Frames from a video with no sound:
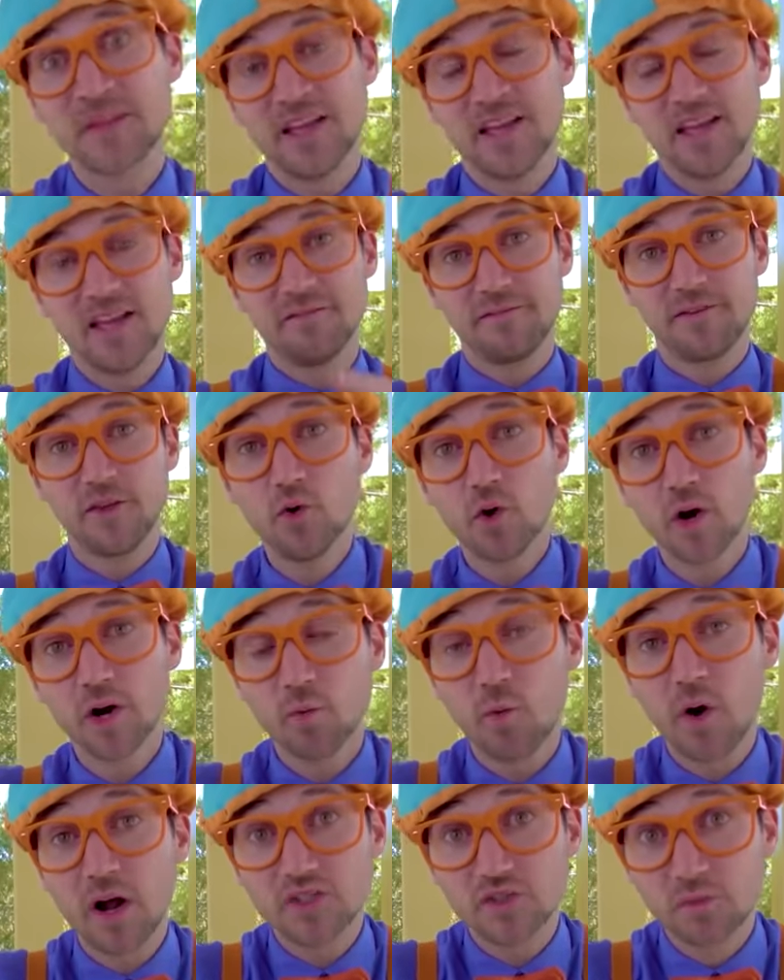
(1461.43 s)
If you want
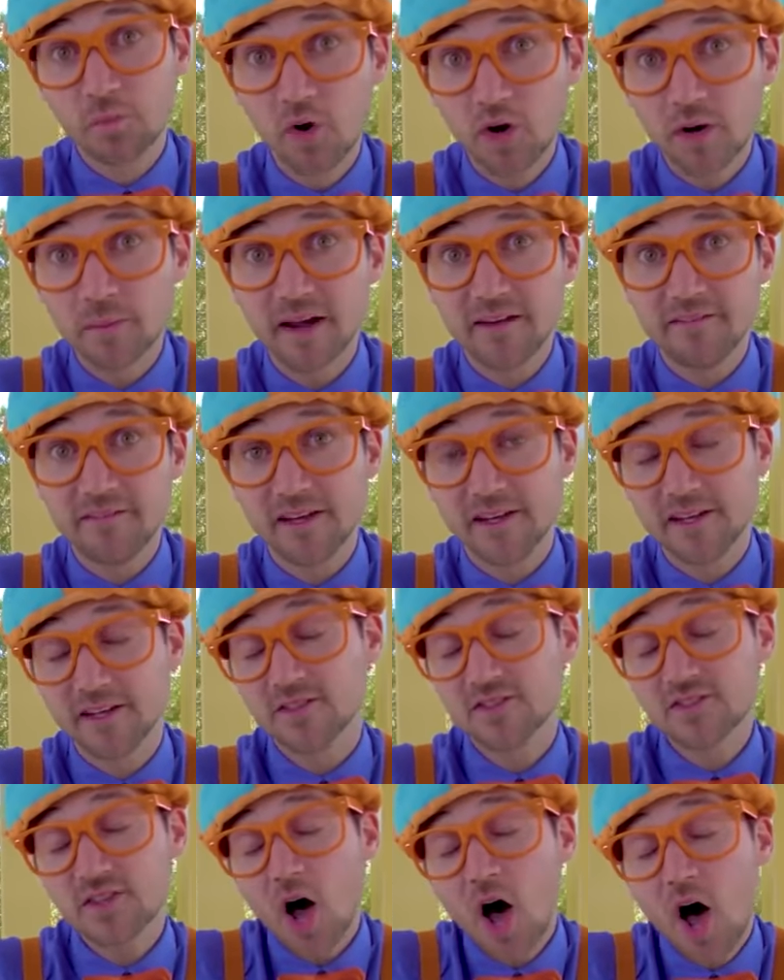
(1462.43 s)
to watch more of my
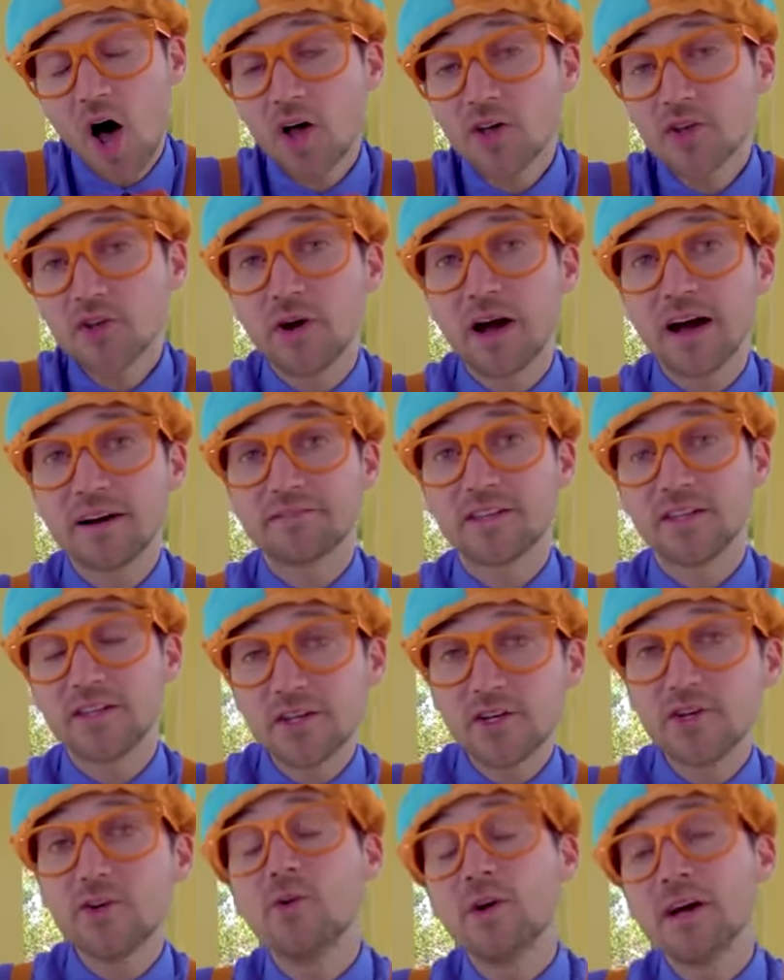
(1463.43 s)
videos, all you have to
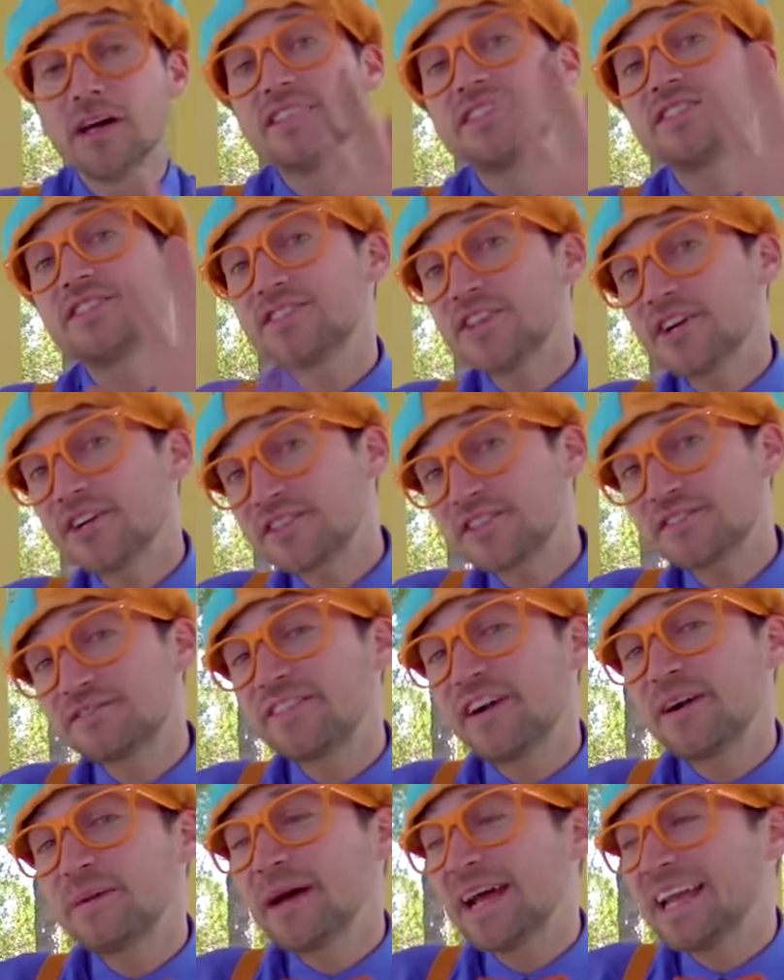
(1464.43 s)
do is search
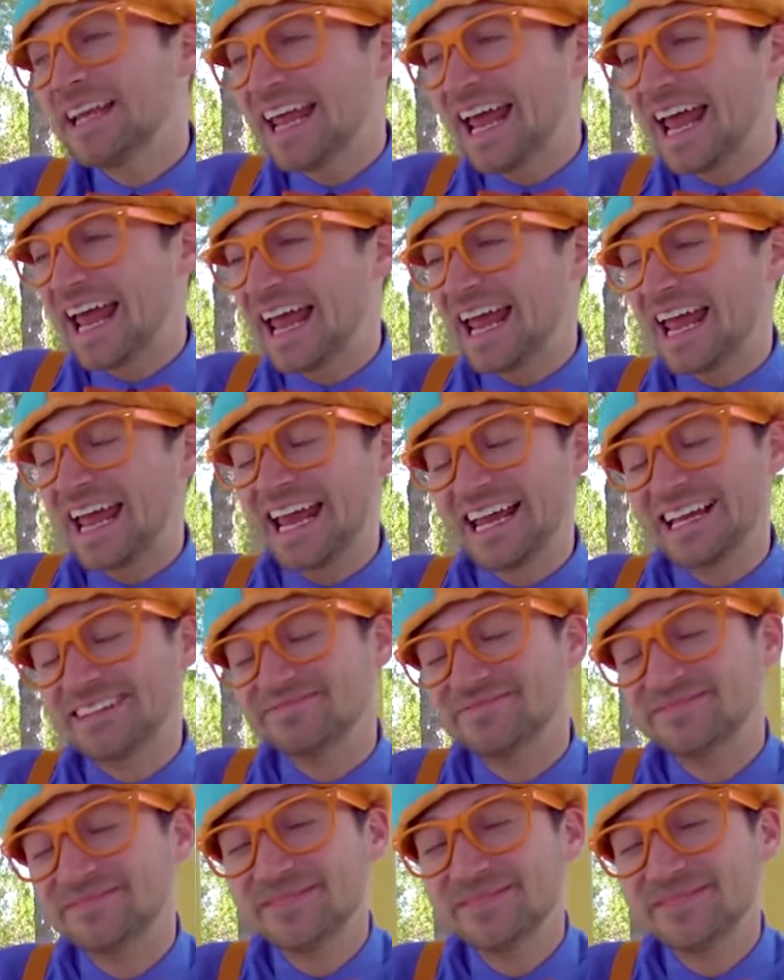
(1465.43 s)
for my name.